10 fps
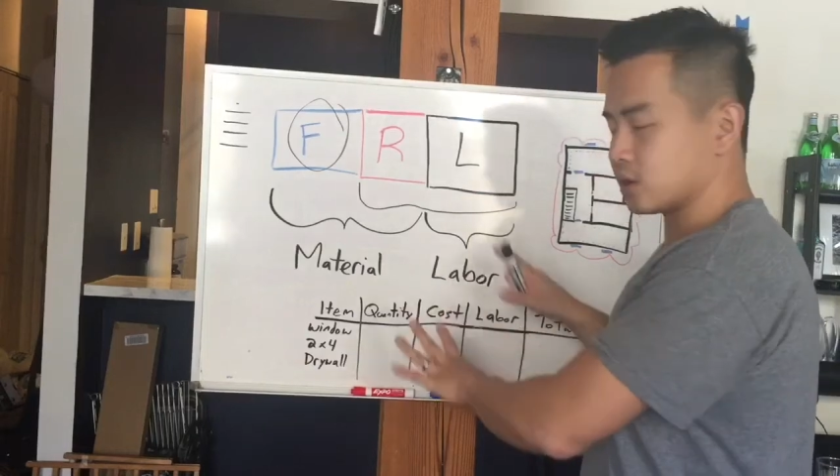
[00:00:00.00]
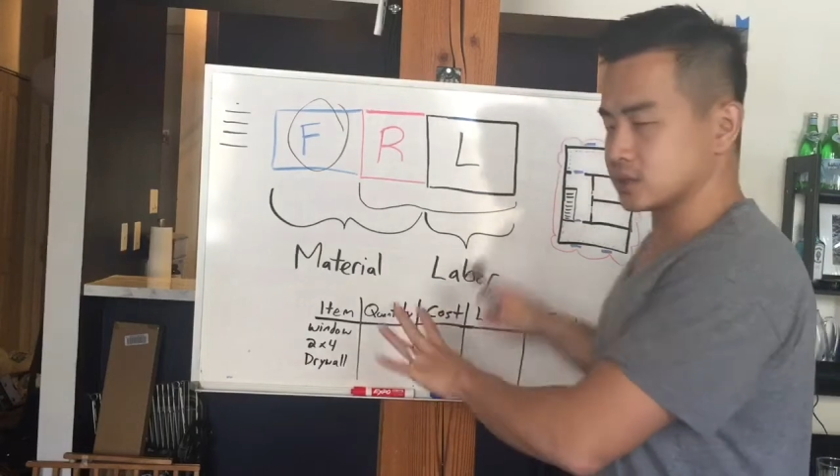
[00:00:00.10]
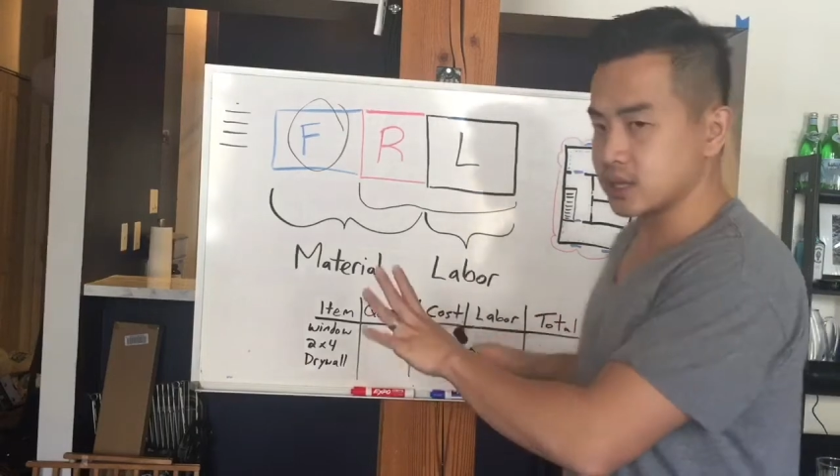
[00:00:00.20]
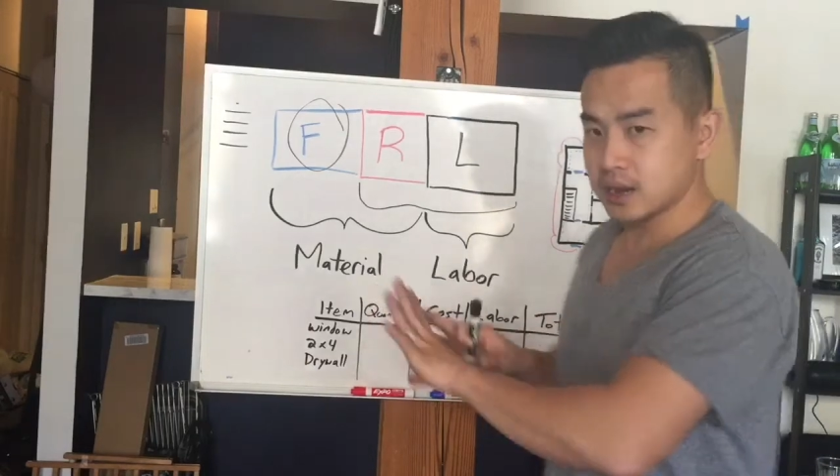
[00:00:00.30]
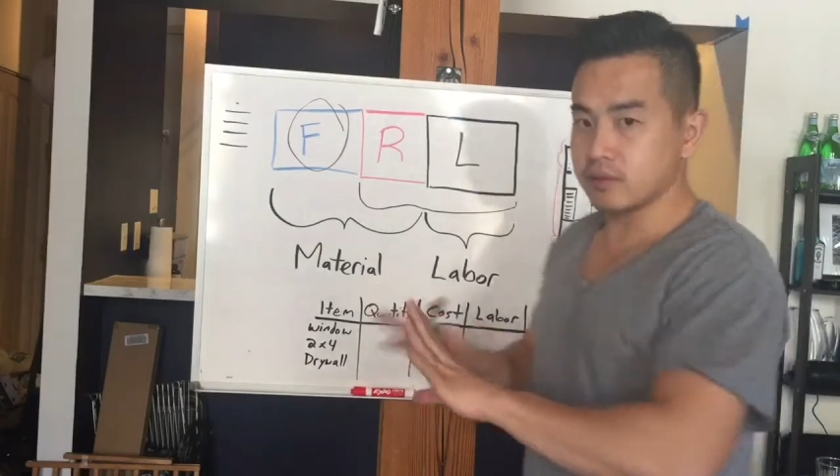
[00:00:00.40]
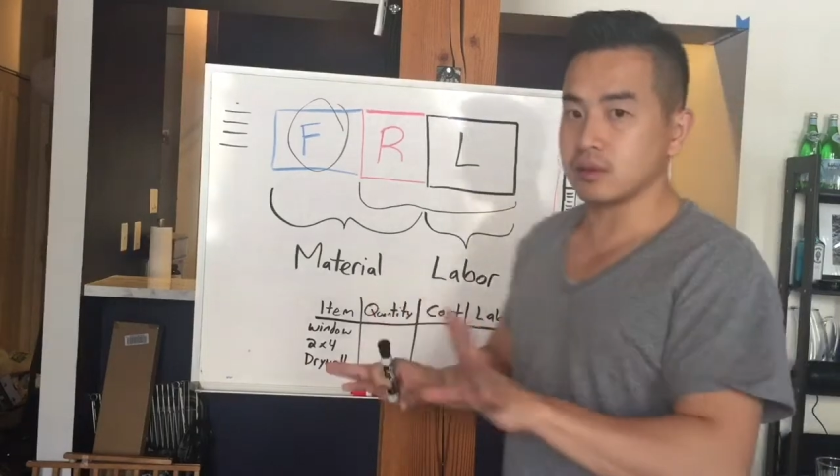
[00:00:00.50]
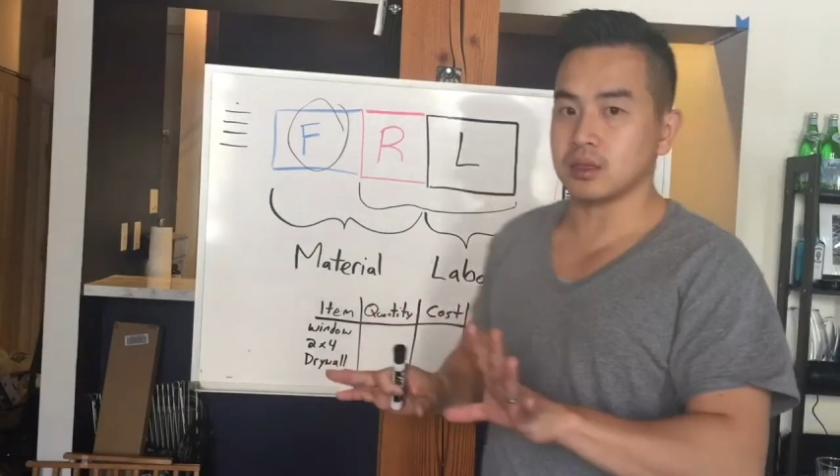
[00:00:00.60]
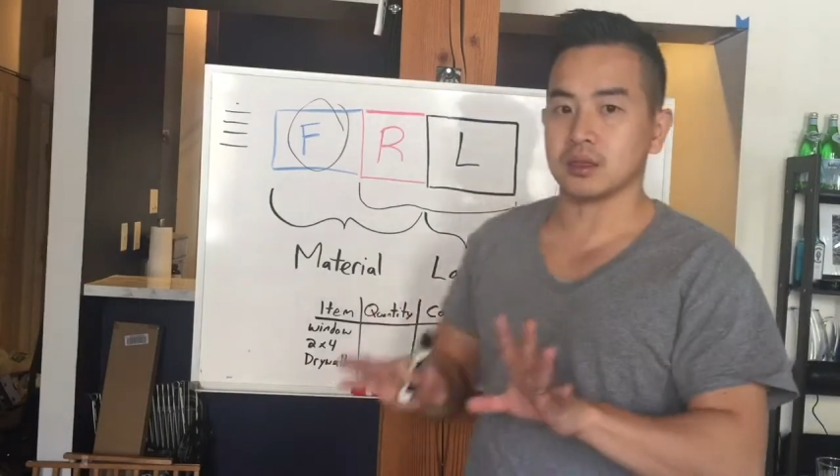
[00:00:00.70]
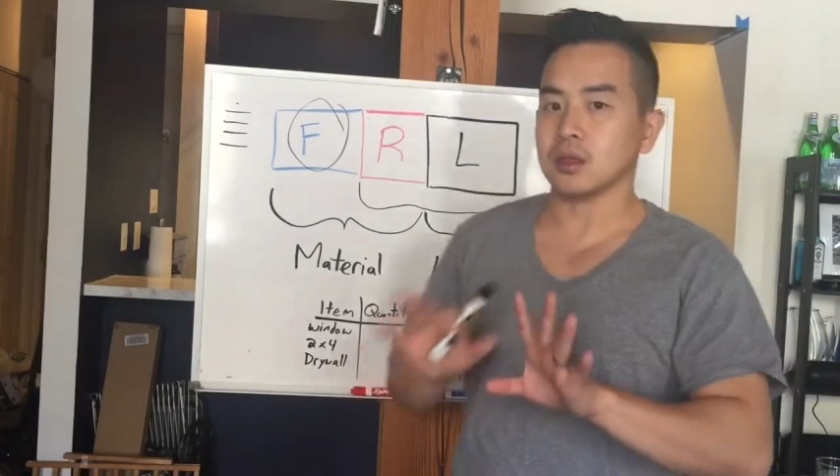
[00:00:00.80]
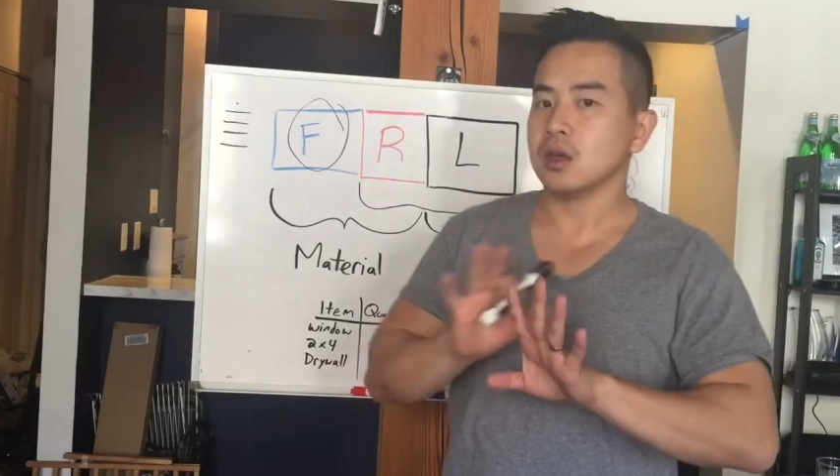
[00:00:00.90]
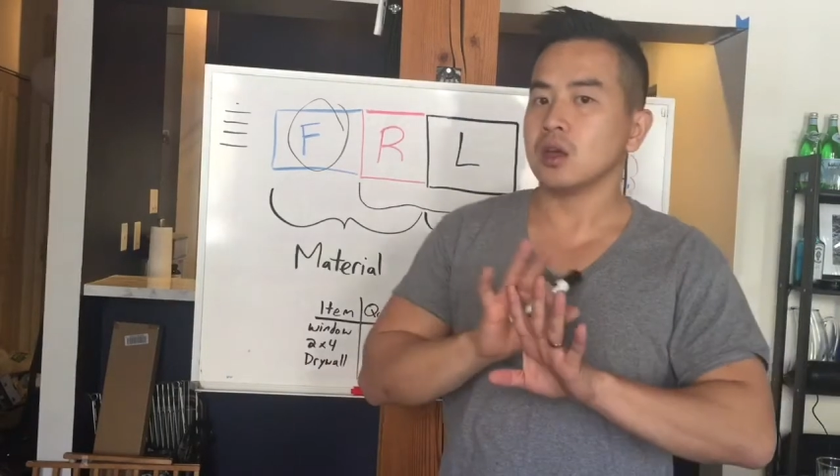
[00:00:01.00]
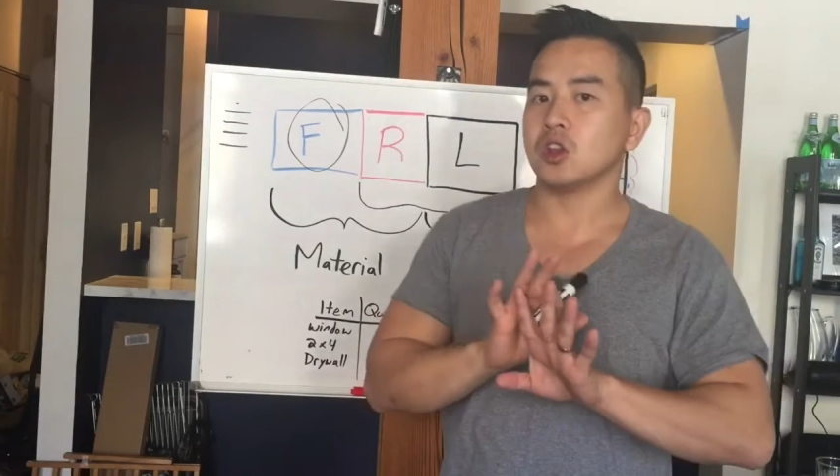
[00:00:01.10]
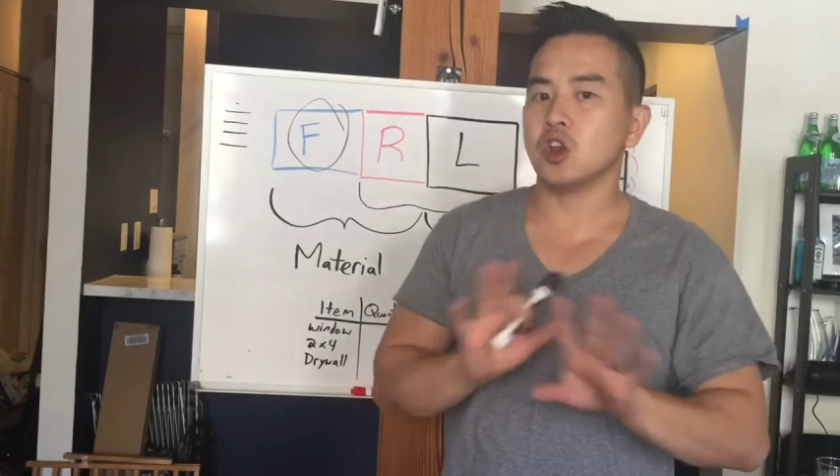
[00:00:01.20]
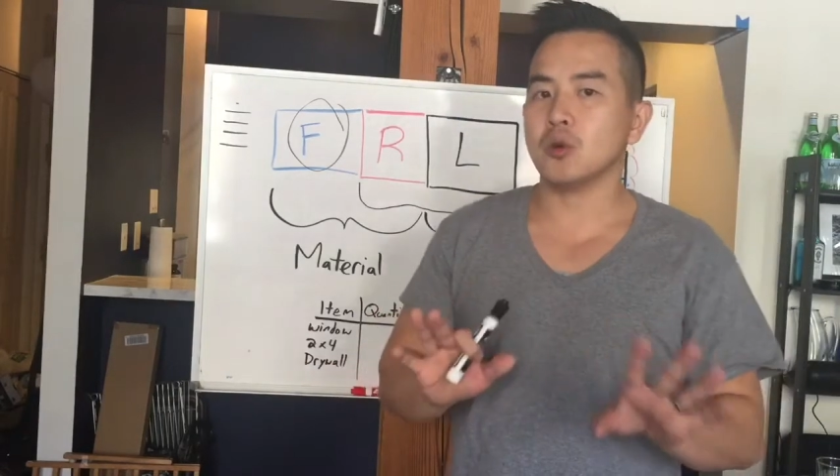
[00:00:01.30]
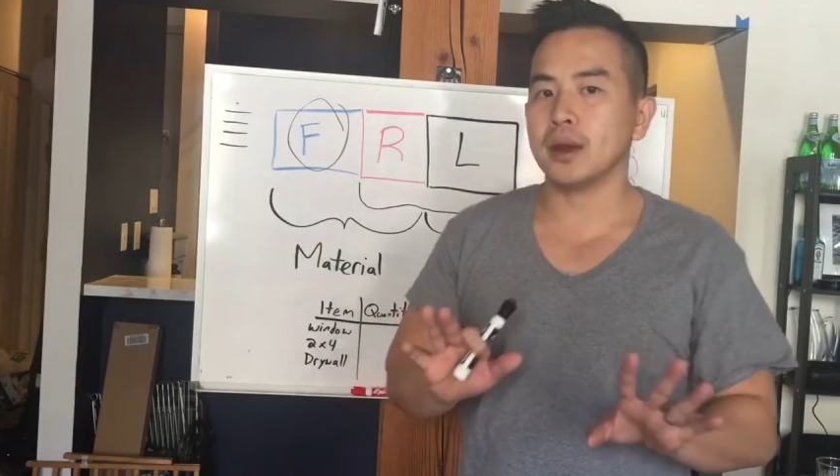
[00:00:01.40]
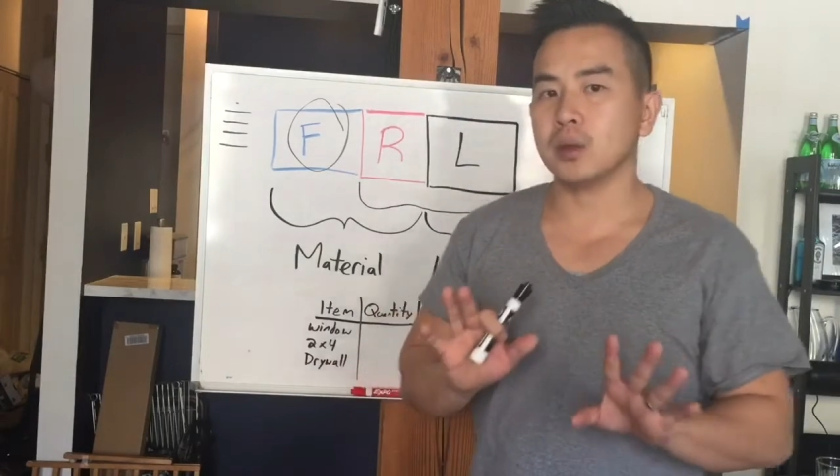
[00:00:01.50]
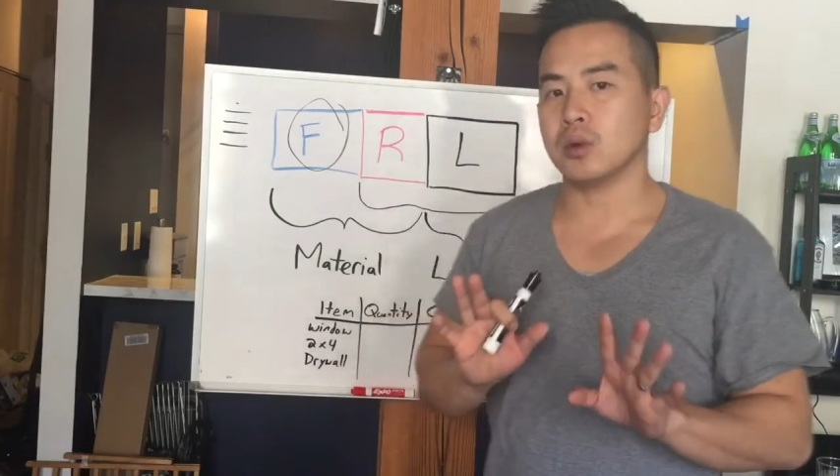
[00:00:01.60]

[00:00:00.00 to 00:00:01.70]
costs and everything, nobody